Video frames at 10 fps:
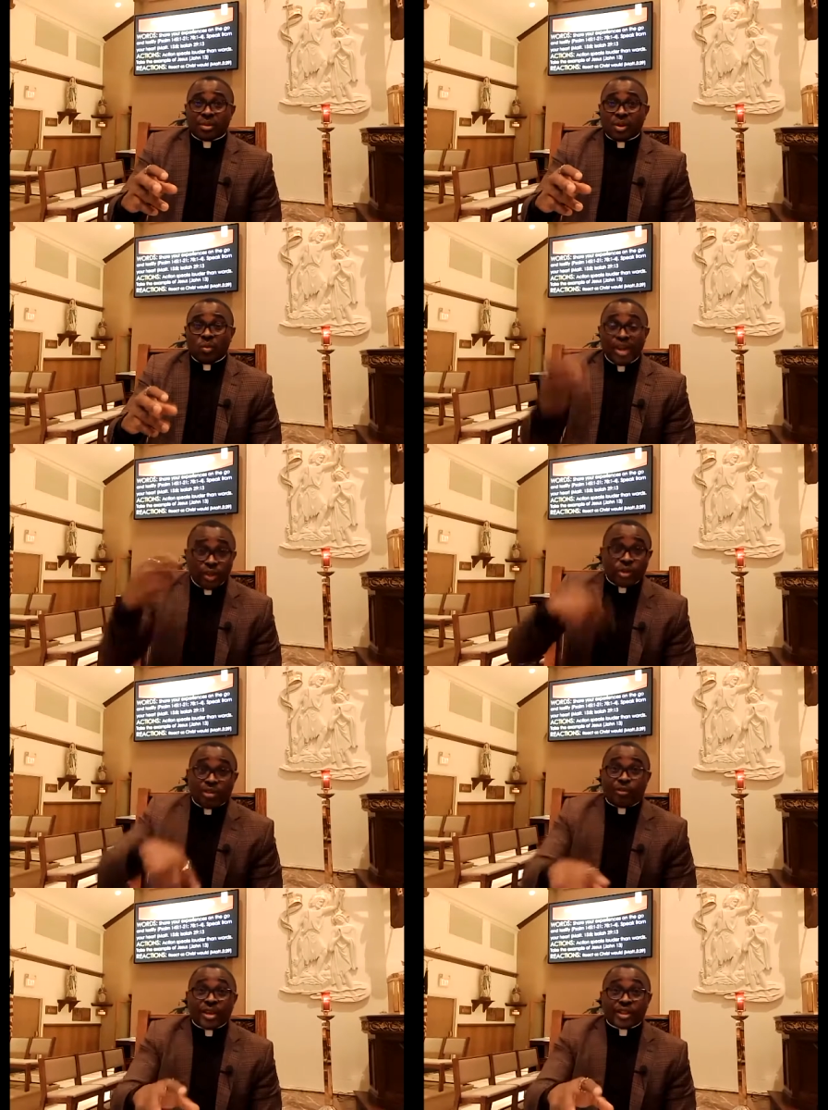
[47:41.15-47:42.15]
We need to
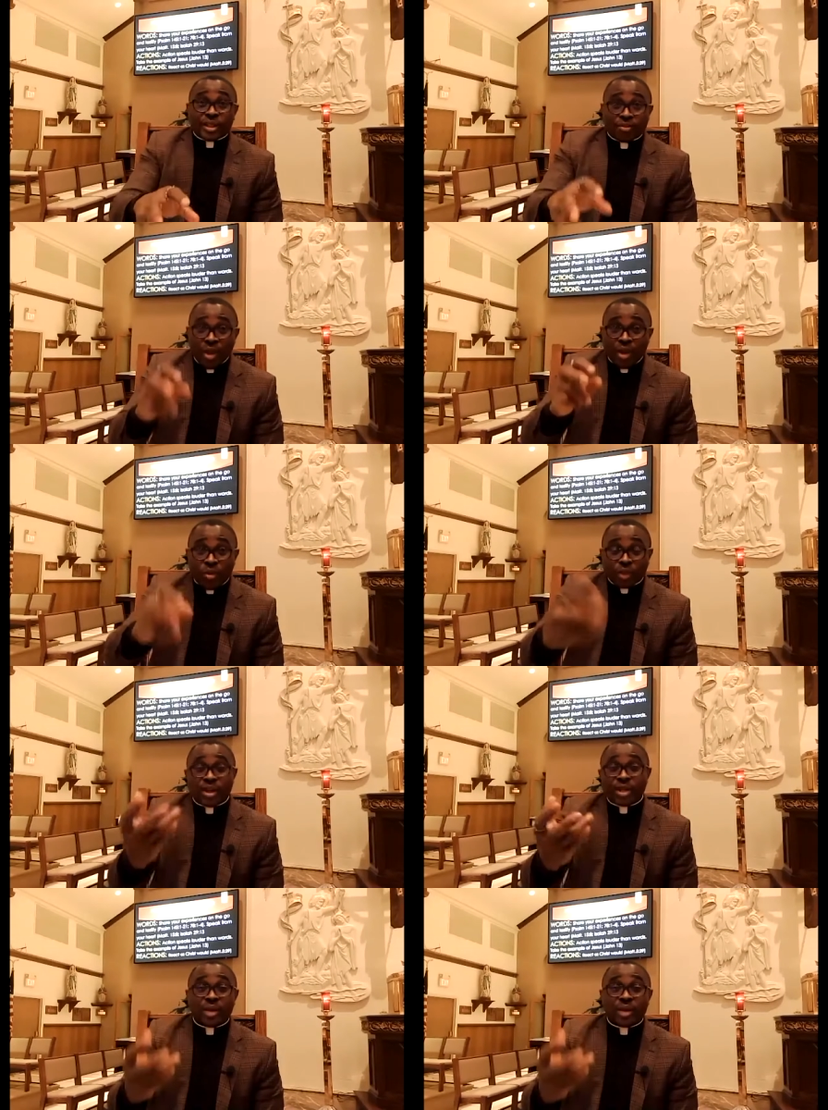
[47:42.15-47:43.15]
reflect Him when He was
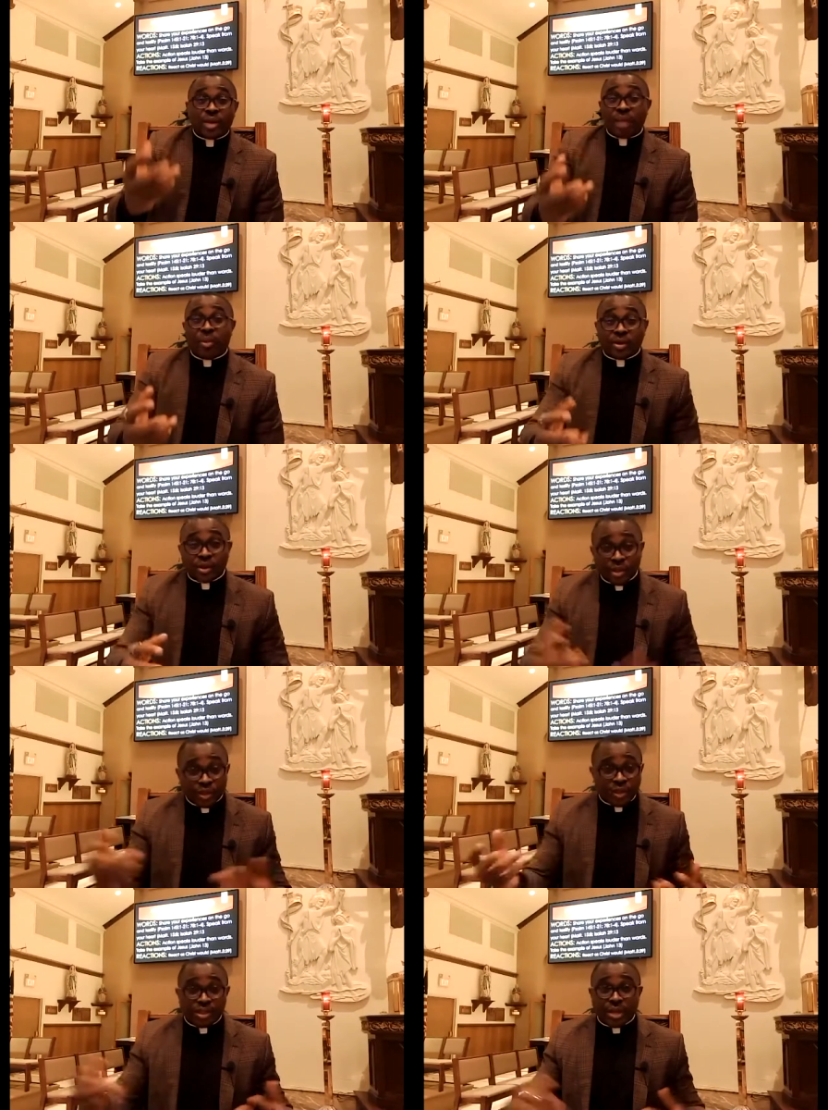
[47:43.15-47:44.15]
talking to the apostles
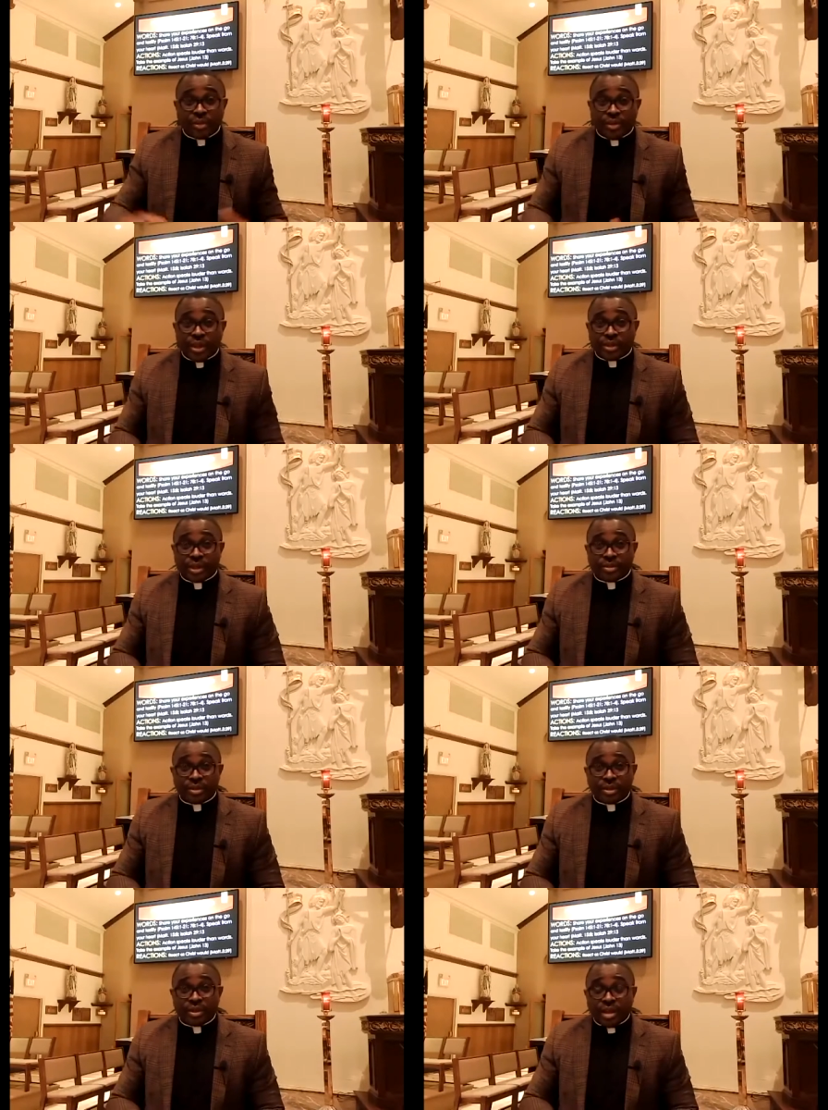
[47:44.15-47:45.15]
in John chapter 13.
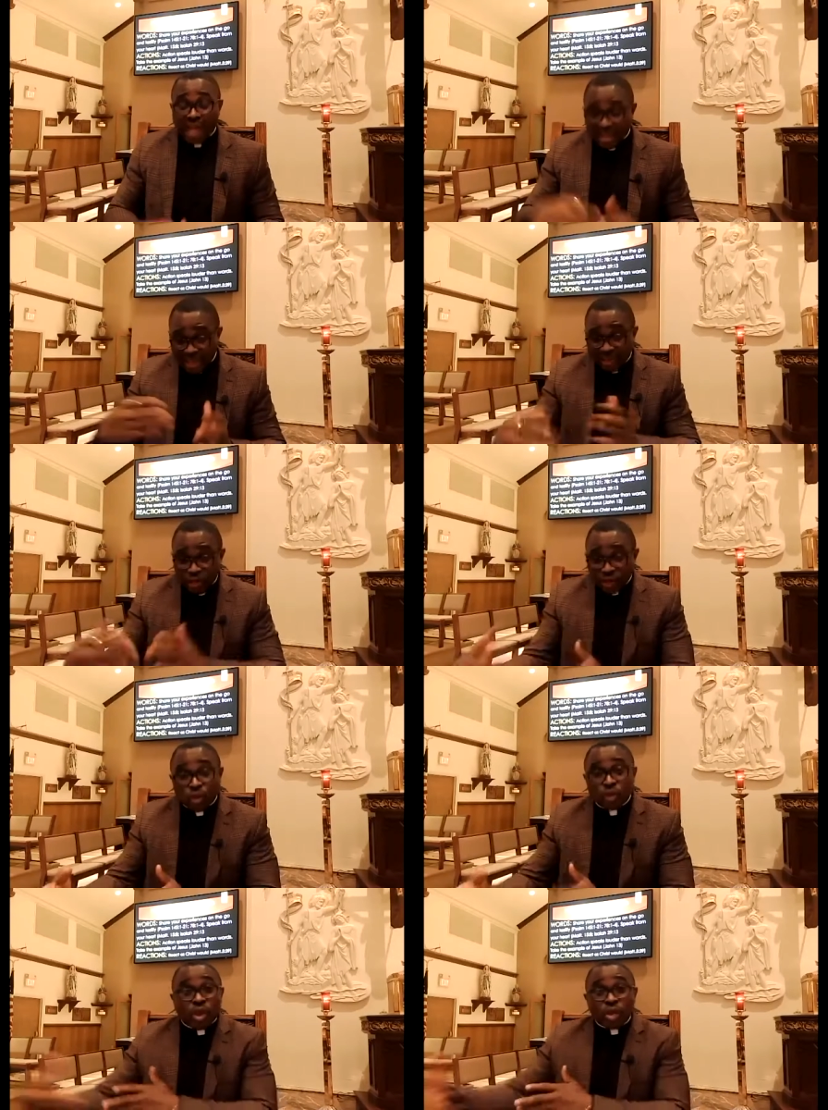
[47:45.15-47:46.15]
As I have done to
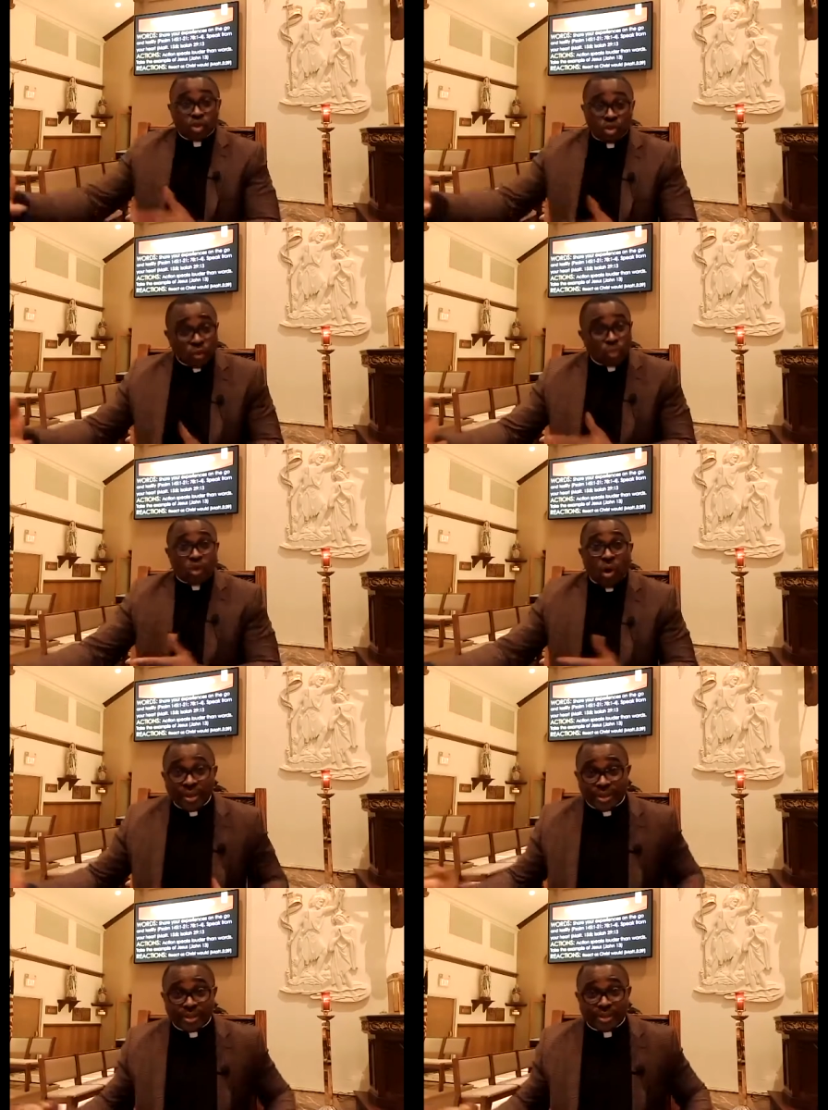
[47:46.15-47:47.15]
you, don't do to
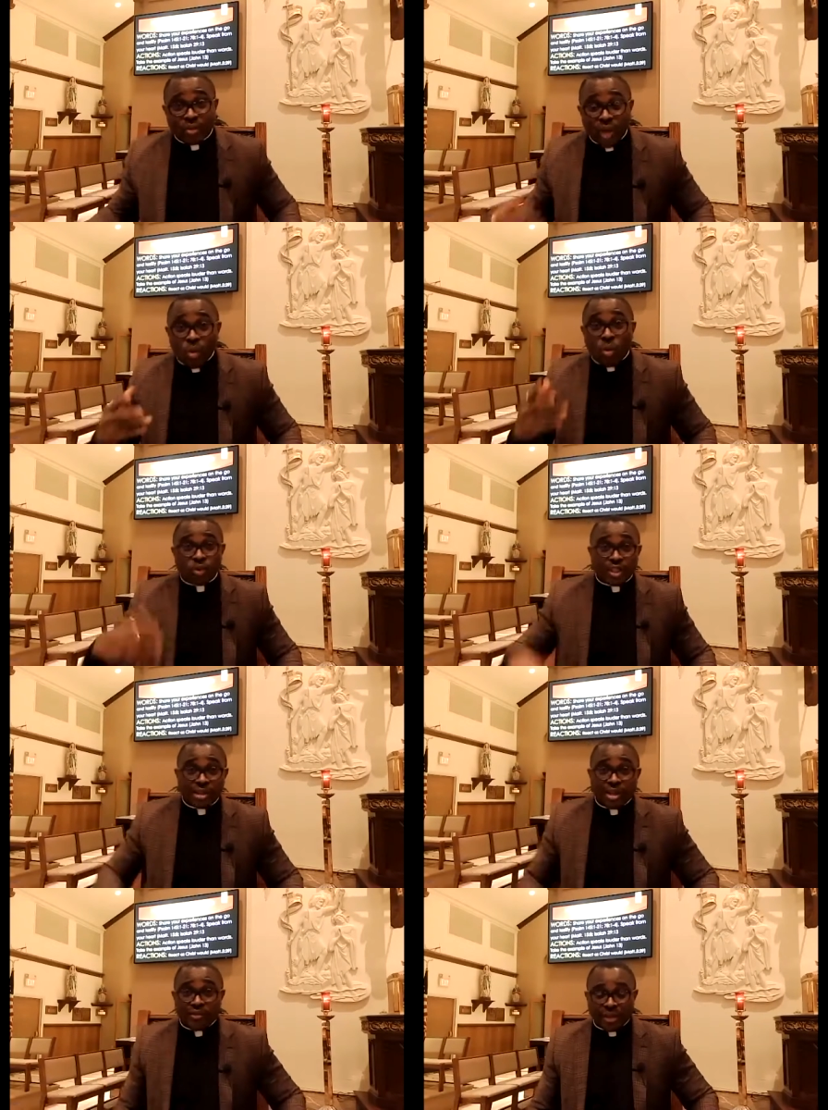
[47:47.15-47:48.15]
others when He was washing
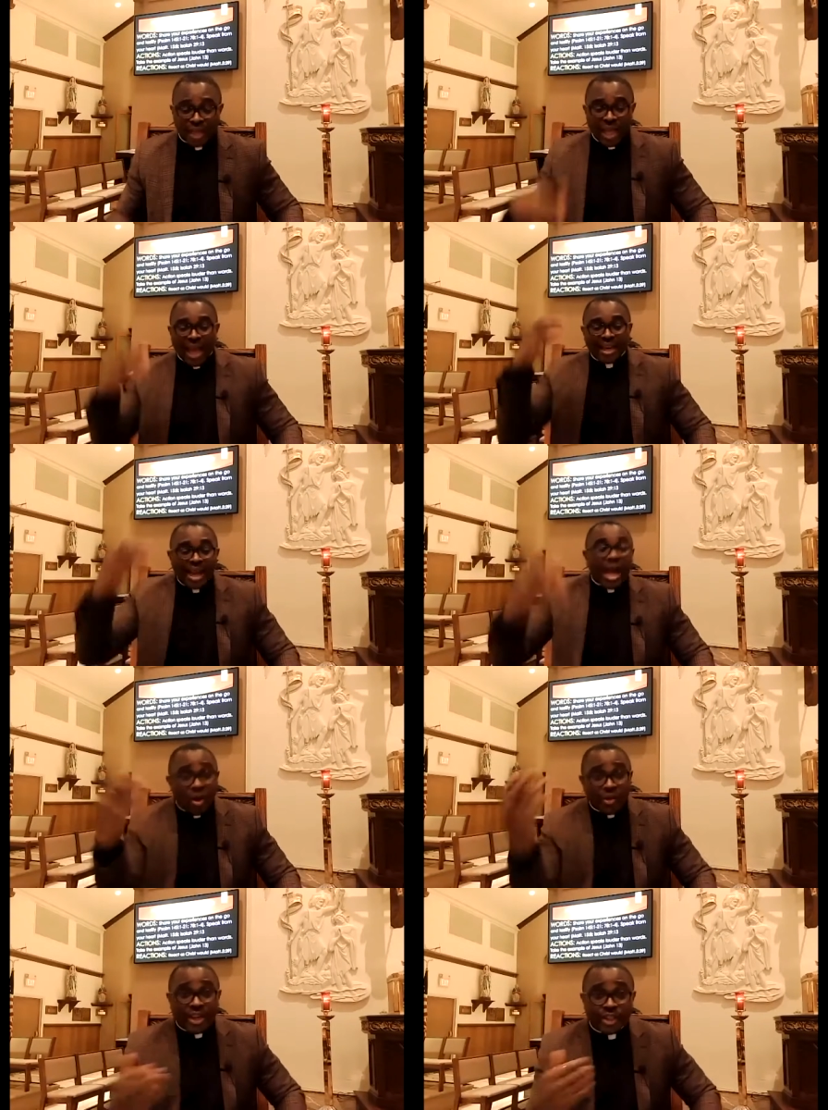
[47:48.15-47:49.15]
their feet. And then our
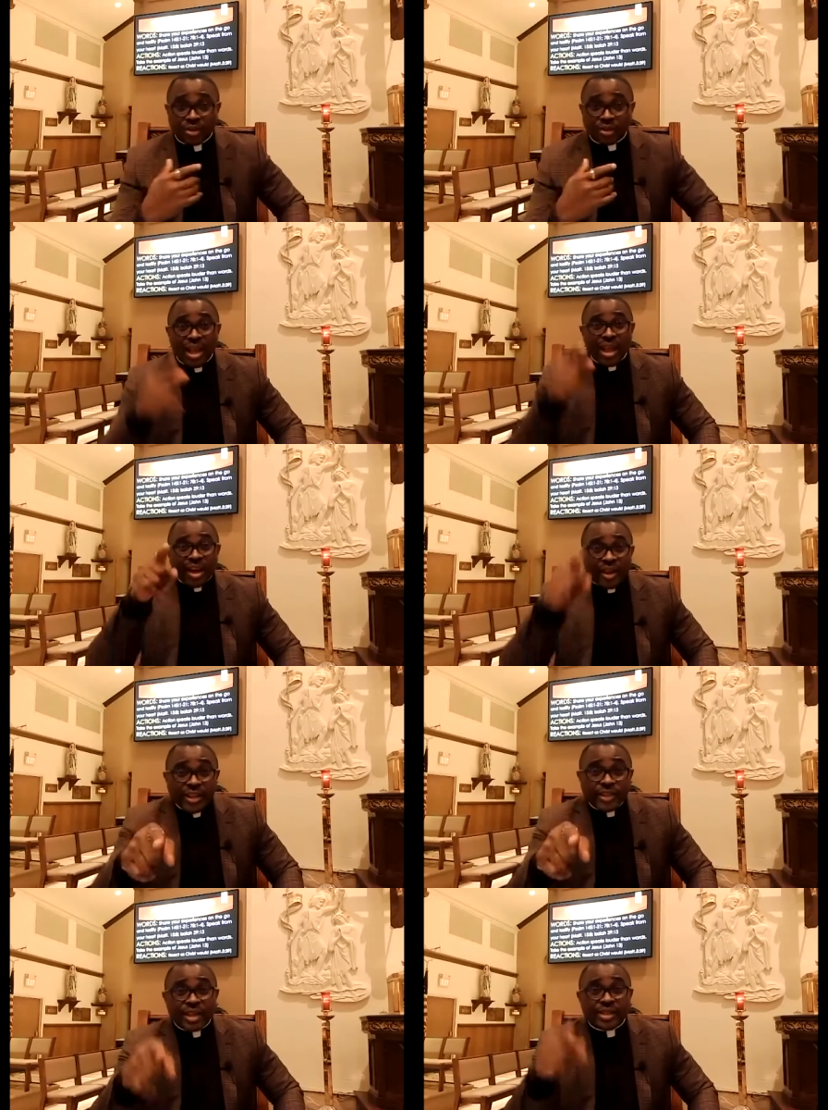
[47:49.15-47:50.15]
reactions.
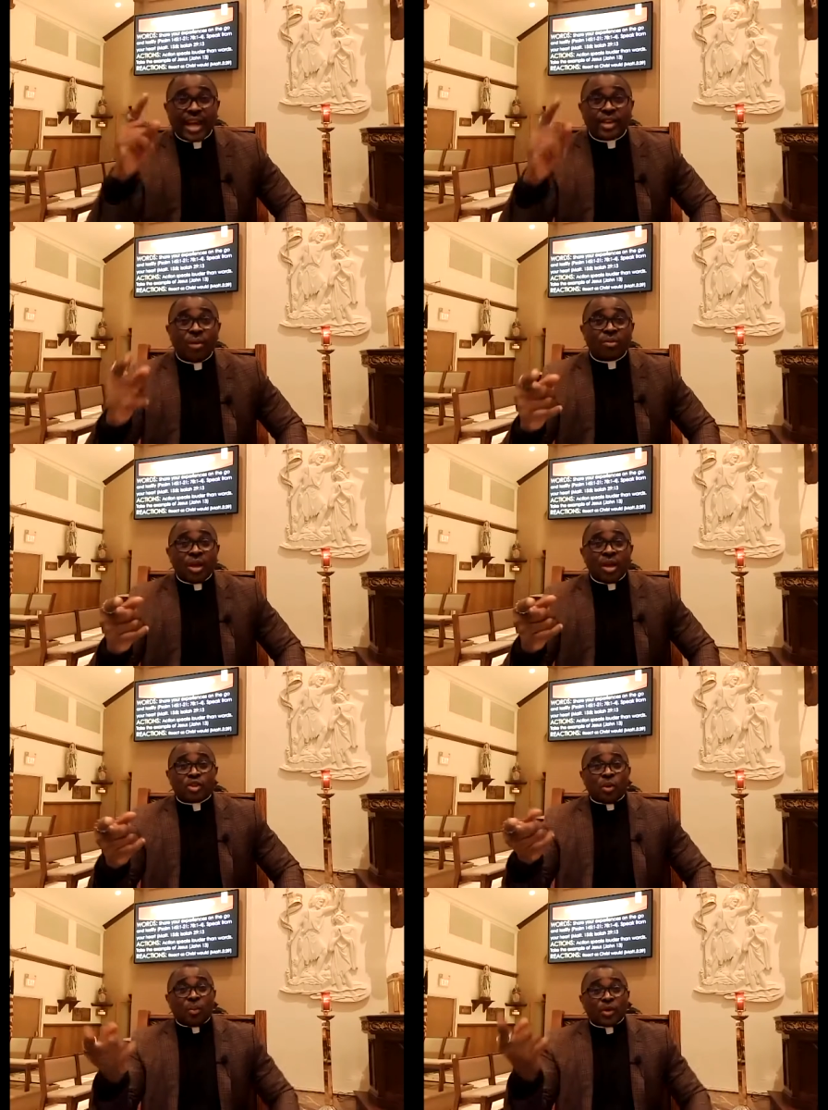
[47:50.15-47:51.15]
Christians are not
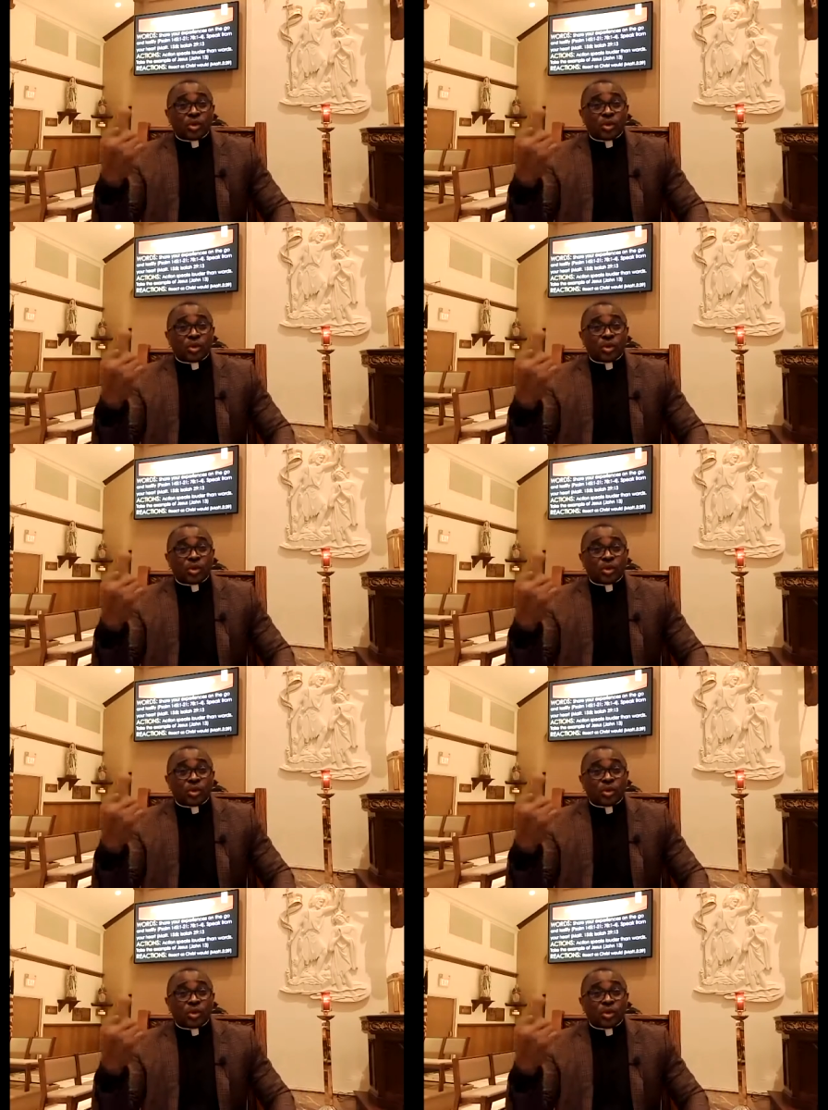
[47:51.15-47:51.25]
supposed